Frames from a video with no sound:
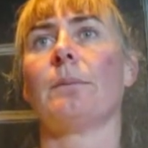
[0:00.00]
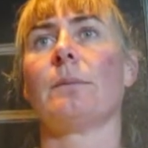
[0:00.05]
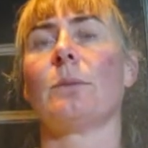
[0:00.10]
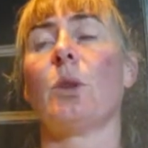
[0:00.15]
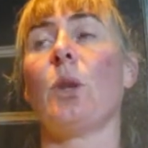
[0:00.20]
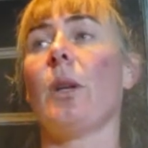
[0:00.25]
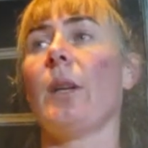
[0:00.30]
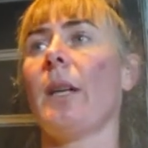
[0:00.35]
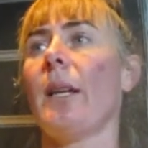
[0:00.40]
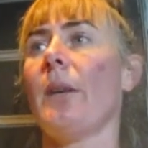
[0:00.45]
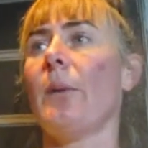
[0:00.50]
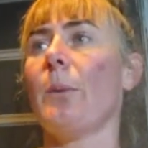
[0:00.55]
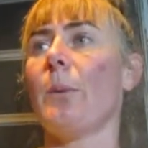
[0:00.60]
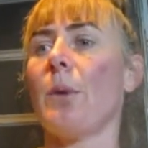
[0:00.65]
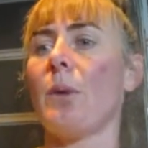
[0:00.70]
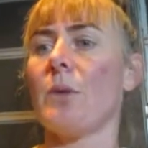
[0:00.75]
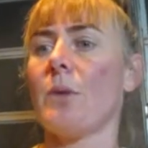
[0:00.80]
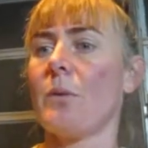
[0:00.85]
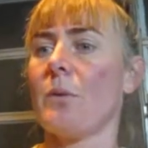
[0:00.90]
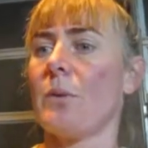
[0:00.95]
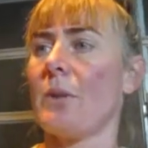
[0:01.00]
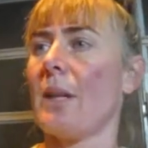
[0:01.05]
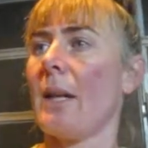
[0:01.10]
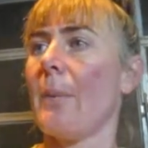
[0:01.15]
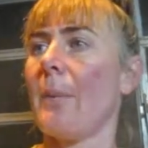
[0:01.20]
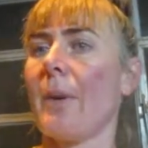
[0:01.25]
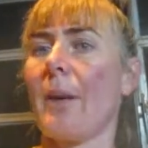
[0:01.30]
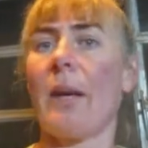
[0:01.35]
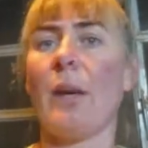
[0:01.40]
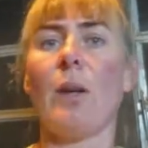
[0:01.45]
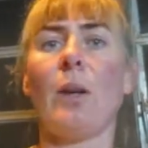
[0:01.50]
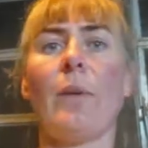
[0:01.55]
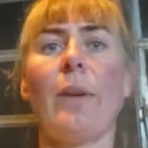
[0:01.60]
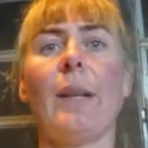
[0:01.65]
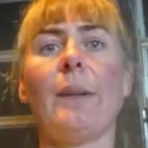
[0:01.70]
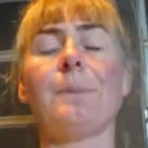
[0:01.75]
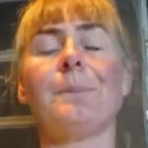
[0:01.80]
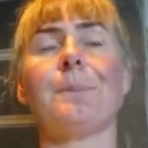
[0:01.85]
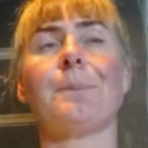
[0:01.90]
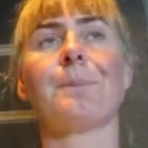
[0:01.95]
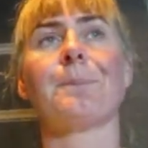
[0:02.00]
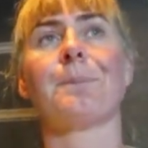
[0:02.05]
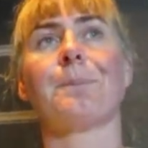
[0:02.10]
We got here, we got set up in the caravan.